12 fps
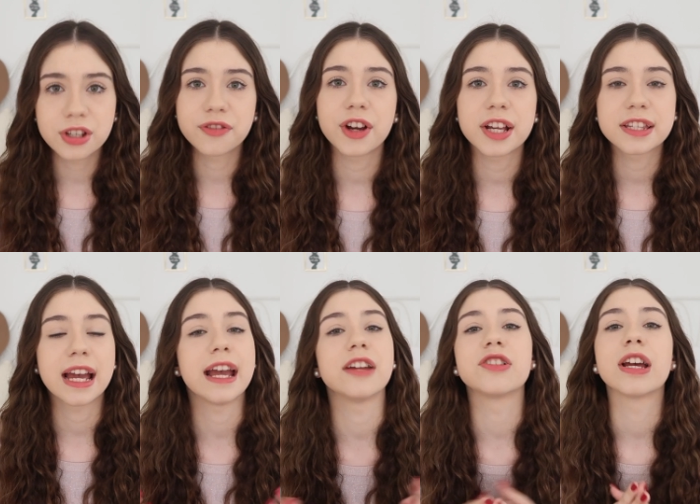So the first
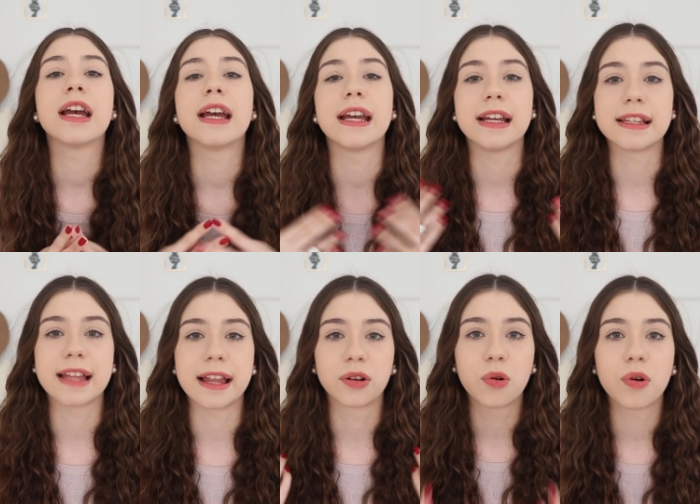stage is
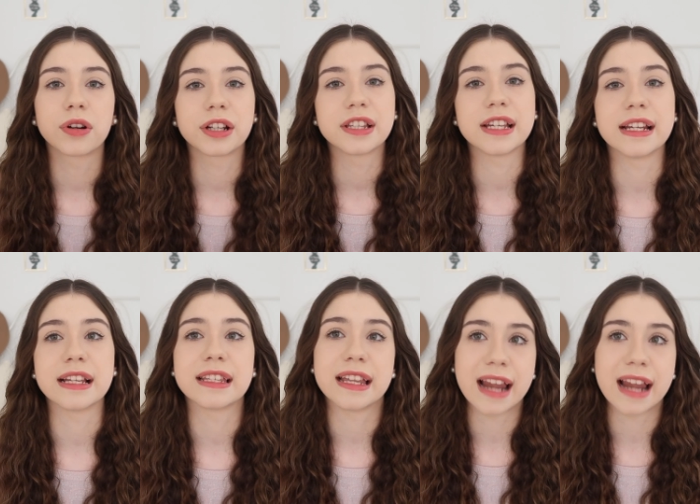that the court considers